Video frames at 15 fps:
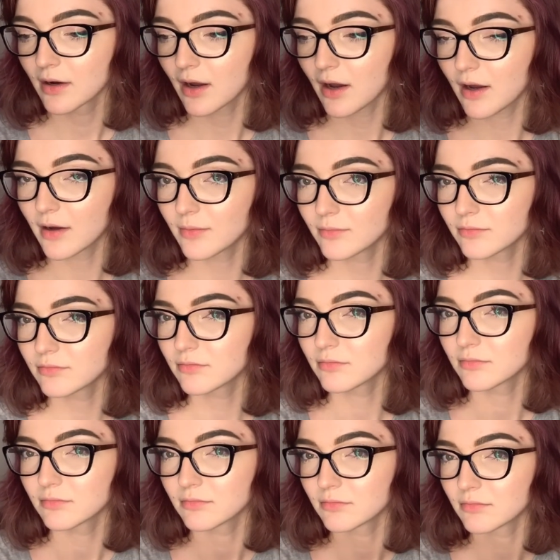Um,
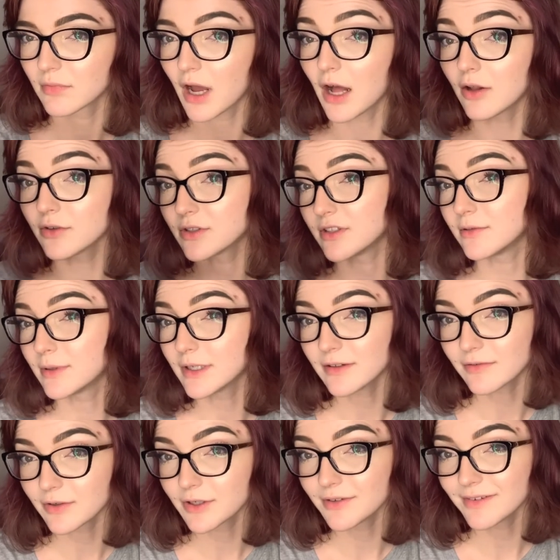I'll do it
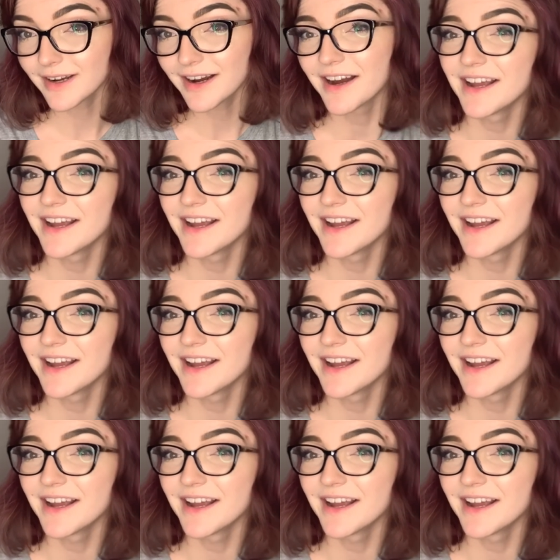for you guys.